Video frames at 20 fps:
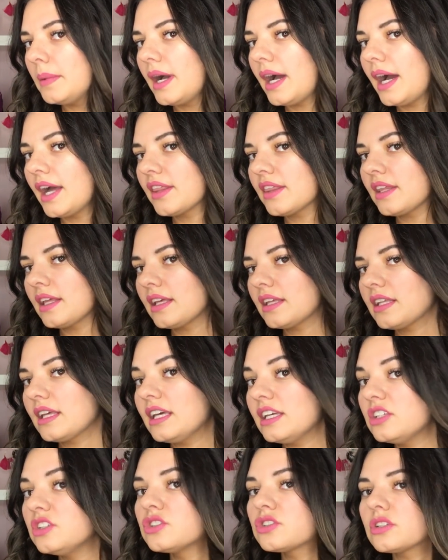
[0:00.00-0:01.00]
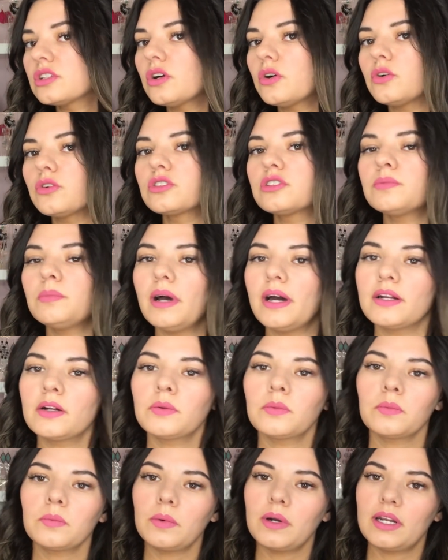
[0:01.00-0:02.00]
I think it usually holds better
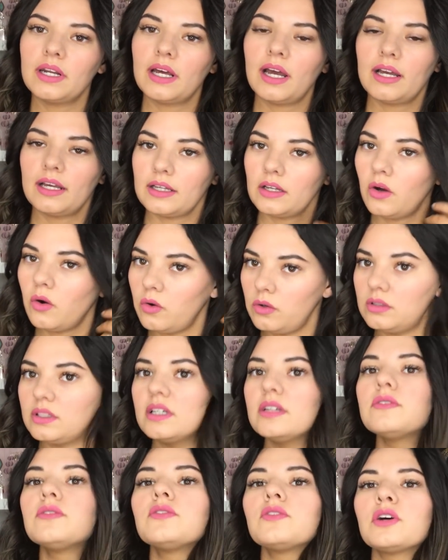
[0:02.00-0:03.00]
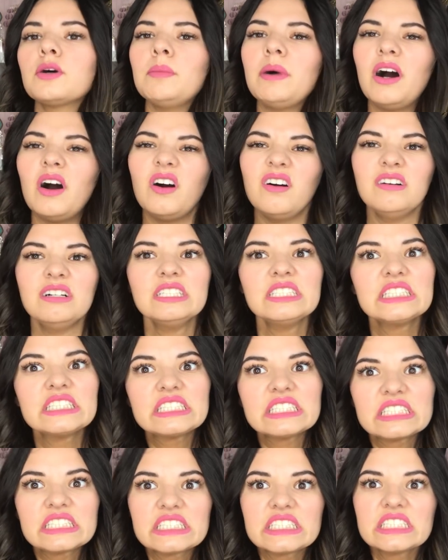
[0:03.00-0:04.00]
when I hold it for about
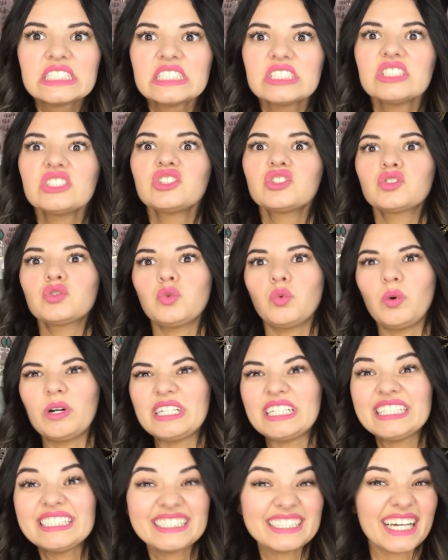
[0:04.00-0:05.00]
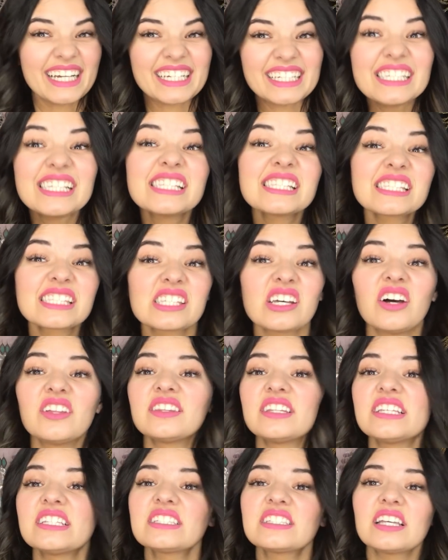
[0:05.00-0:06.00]
20 seconds
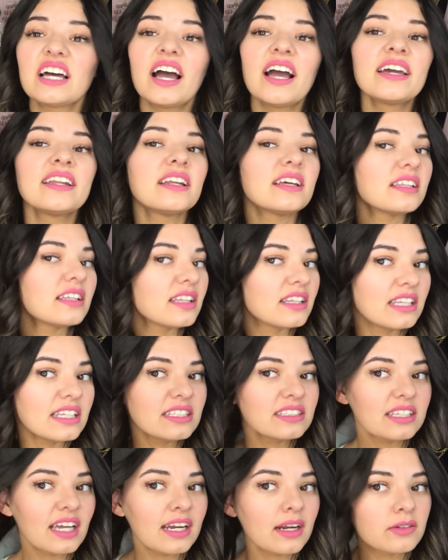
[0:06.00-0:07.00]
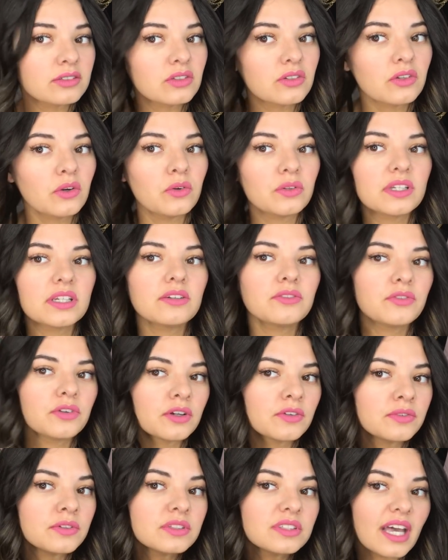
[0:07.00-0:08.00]
on this side. This side, I was only holding it for
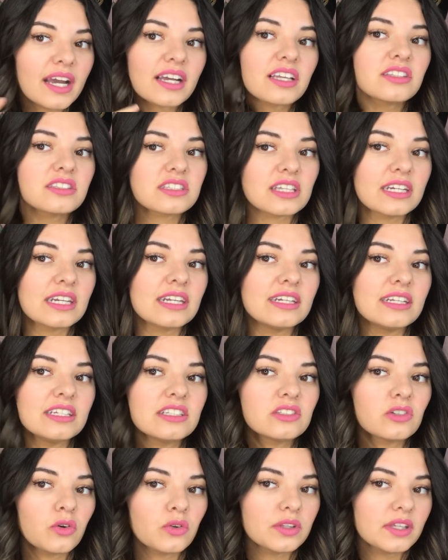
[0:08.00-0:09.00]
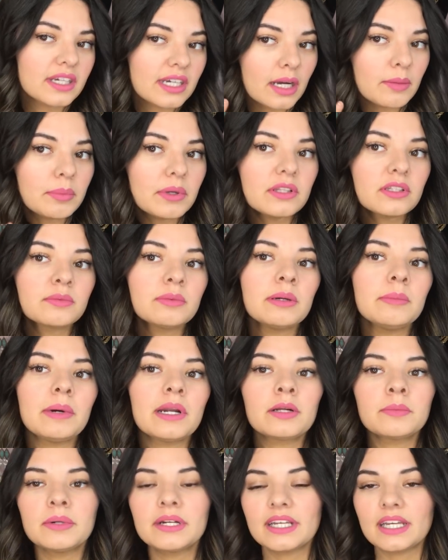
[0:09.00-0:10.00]
a few seconds, and it is holding up a little bit
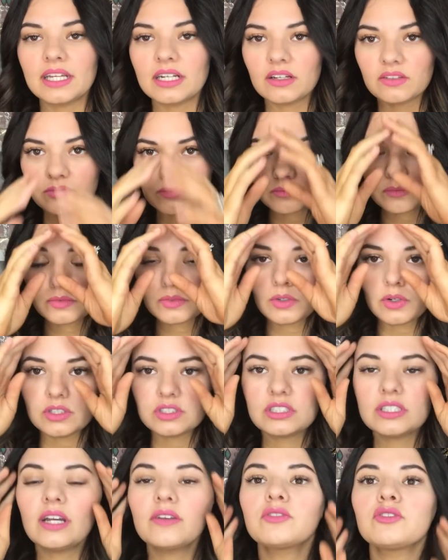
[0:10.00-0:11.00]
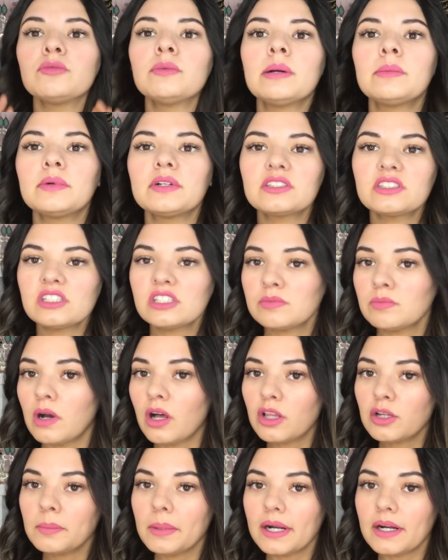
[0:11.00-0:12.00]
better. But again, of course, you have to remember it's a
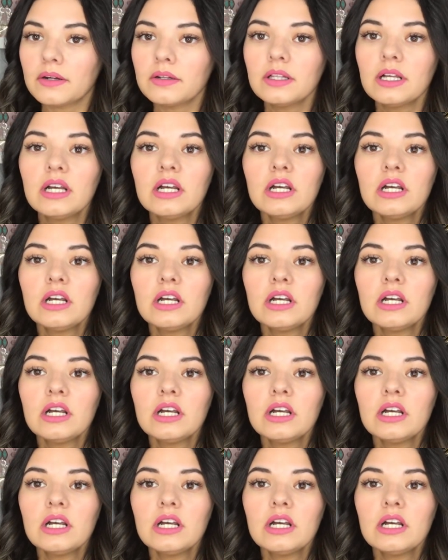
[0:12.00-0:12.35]
smaller barrel.